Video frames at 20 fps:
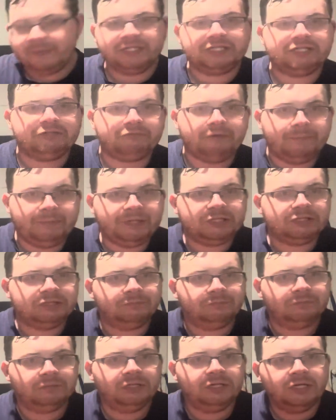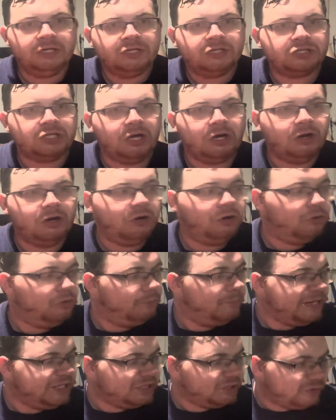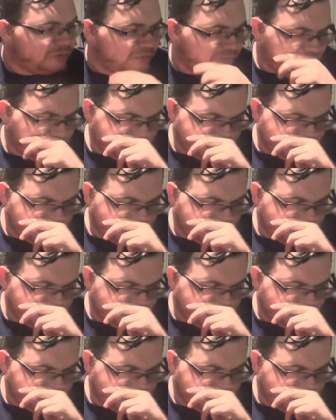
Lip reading: it's at Ripix. So, basically right